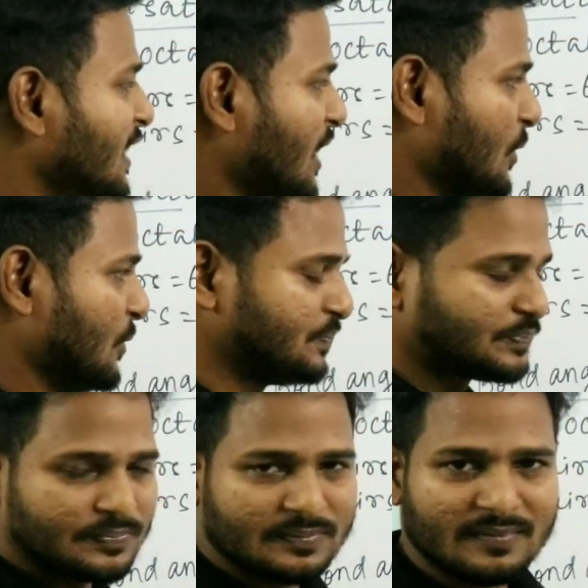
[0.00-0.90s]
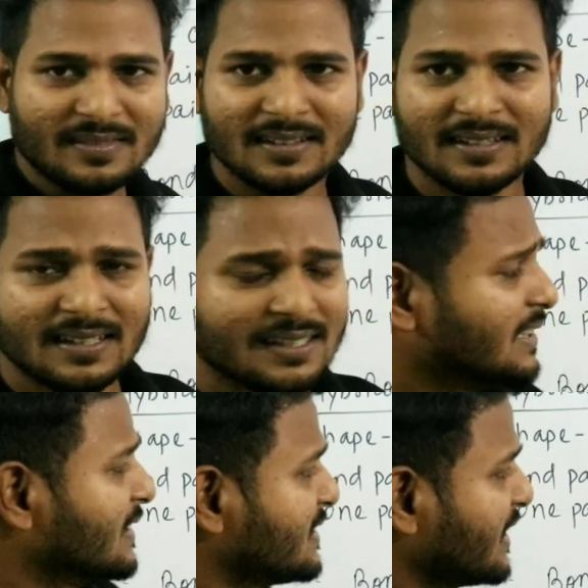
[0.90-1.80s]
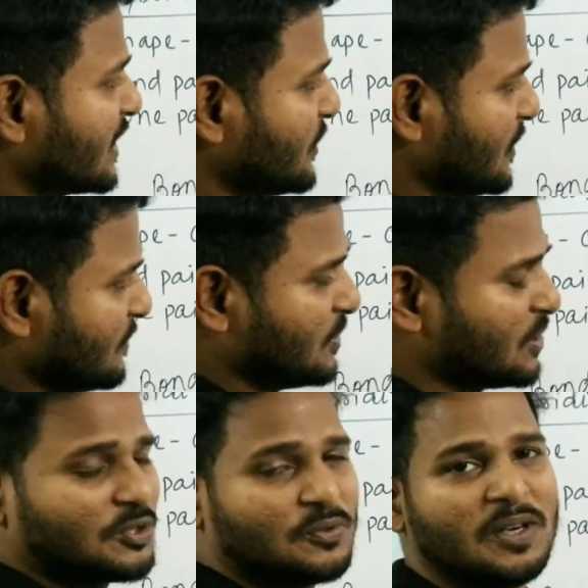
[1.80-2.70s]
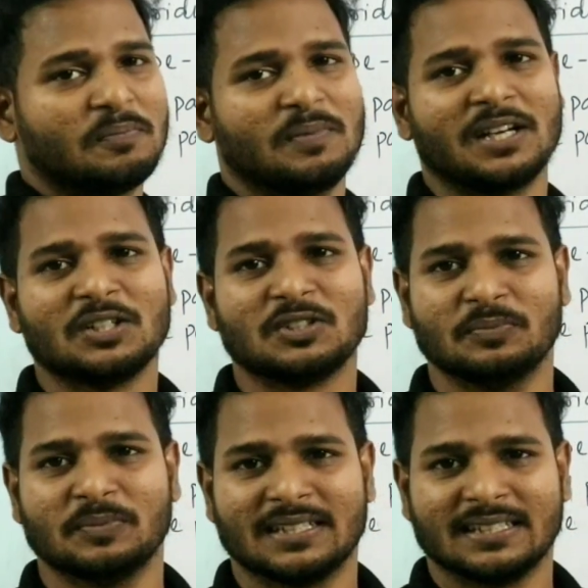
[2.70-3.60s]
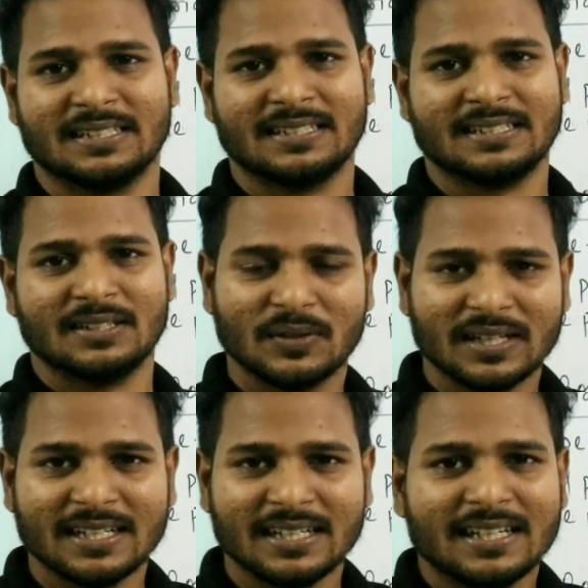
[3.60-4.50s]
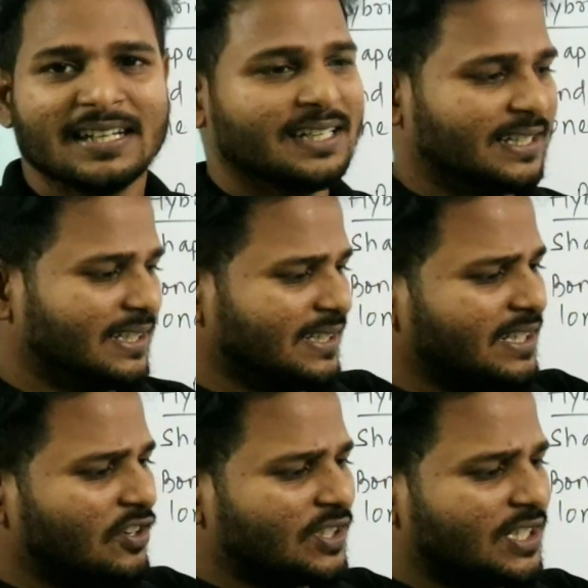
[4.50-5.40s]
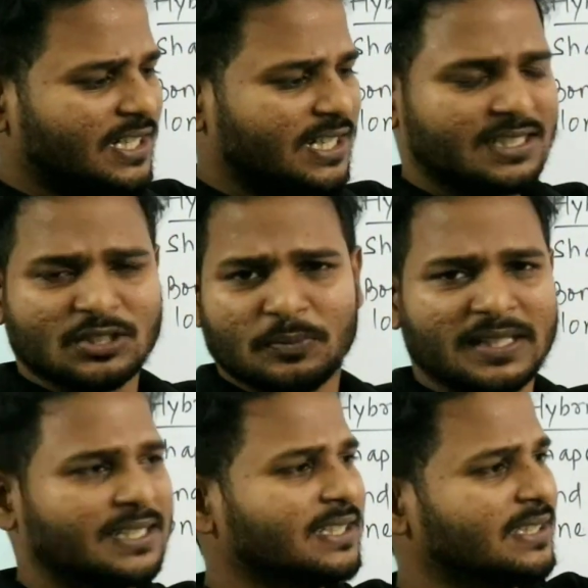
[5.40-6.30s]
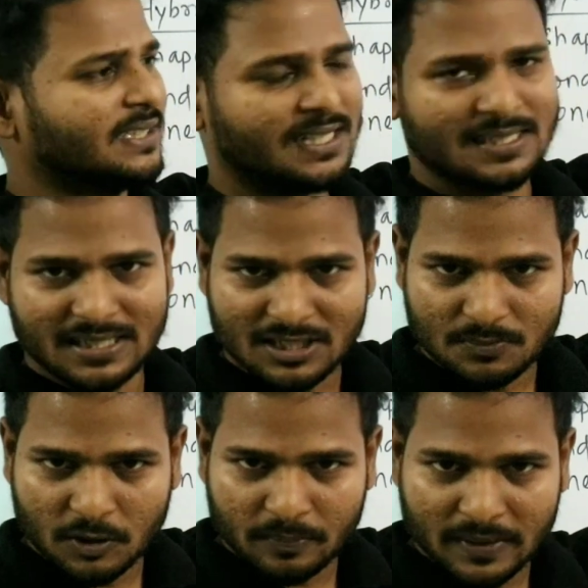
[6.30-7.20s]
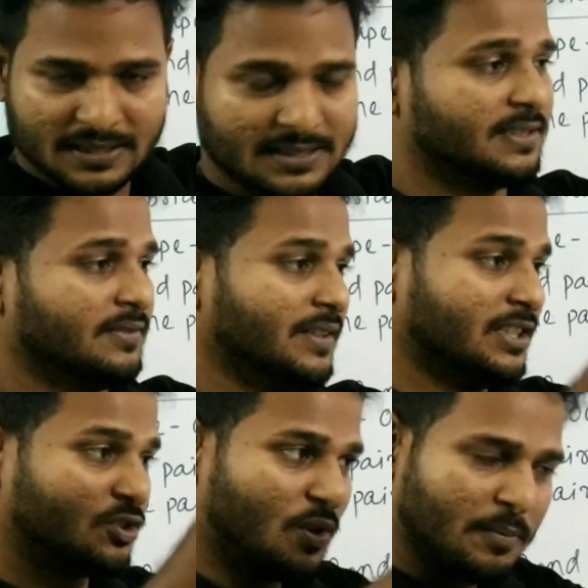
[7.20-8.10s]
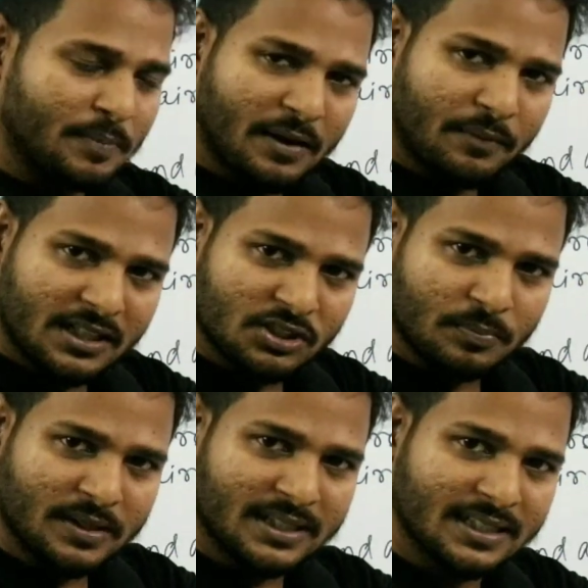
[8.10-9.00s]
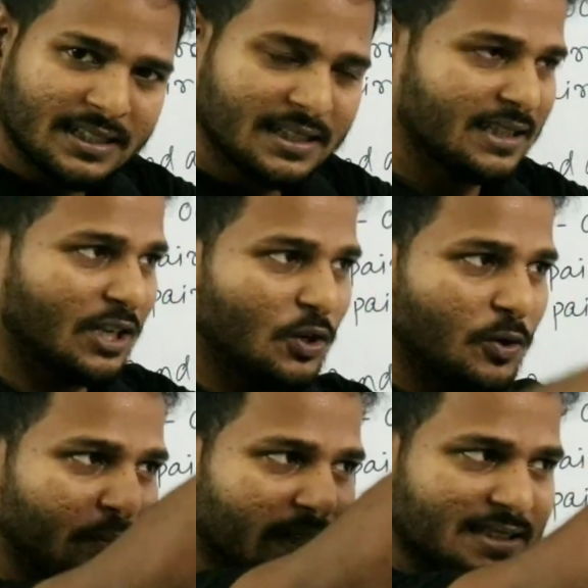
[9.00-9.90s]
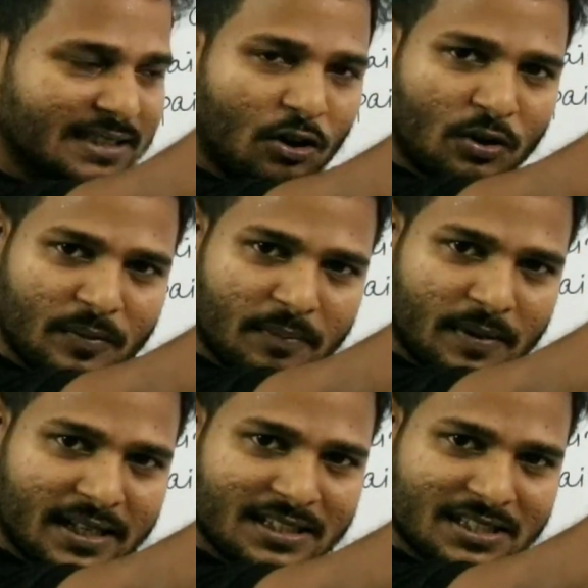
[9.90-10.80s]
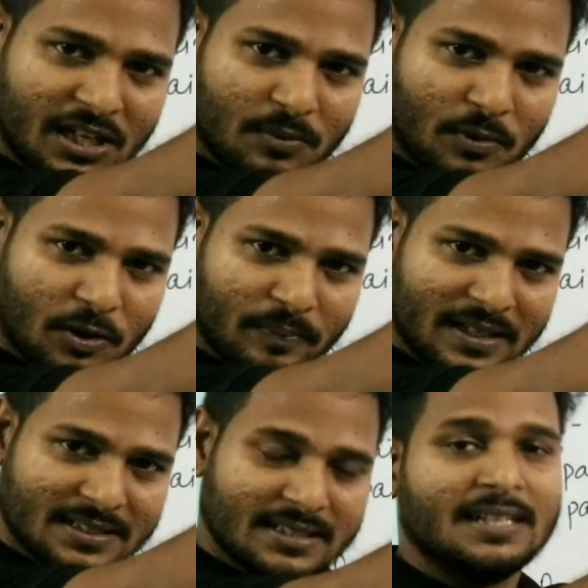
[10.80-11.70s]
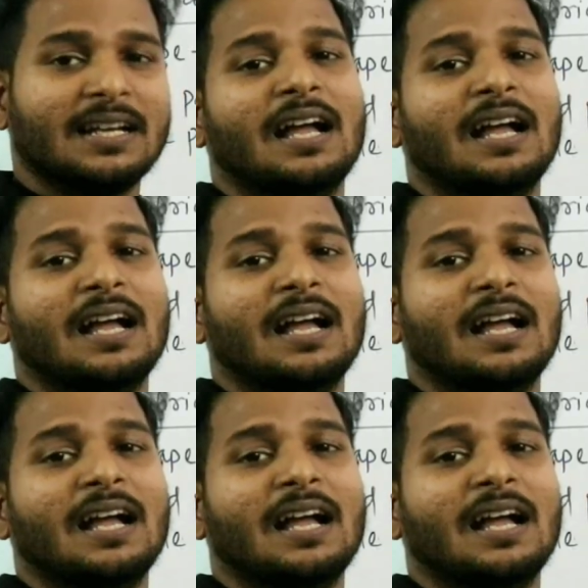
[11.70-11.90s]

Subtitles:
Now, in the second one, for square planar geometry. Okay? In octahedral geometry, there are 6 bond pairs. In square pyramidal geometry, the lone pair is out of the plane instead of bond pairs.